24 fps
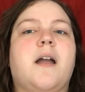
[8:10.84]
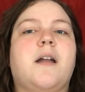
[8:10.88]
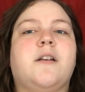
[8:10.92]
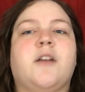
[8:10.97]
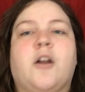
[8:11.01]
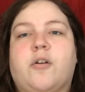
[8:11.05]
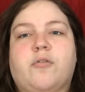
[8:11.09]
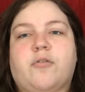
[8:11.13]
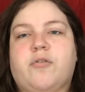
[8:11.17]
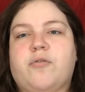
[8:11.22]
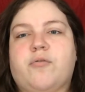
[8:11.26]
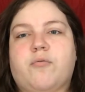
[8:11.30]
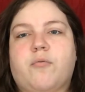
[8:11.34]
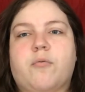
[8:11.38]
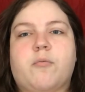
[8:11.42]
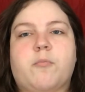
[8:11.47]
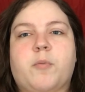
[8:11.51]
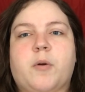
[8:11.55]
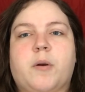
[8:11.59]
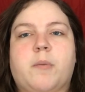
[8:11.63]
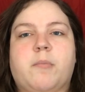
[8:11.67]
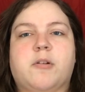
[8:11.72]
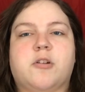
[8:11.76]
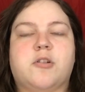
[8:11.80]
No, it's
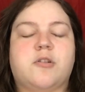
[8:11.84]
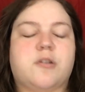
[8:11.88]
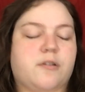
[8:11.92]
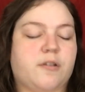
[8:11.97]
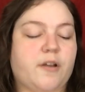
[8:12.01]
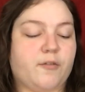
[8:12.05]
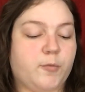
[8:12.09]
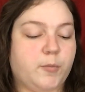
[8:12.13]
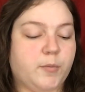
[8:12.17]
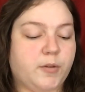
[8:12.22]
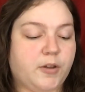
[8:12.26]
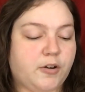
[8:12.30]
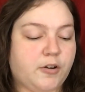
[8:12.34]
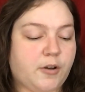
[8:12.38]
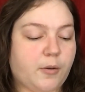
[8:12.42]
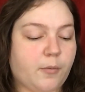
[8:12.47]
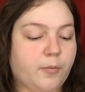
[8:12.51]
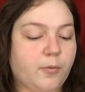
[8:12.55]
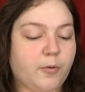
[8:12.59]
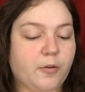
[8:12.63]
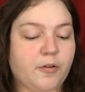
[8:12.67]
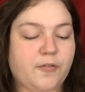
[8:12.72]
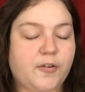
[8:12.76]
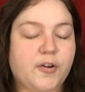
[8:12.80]
pretty much just not familiar with Deadpool.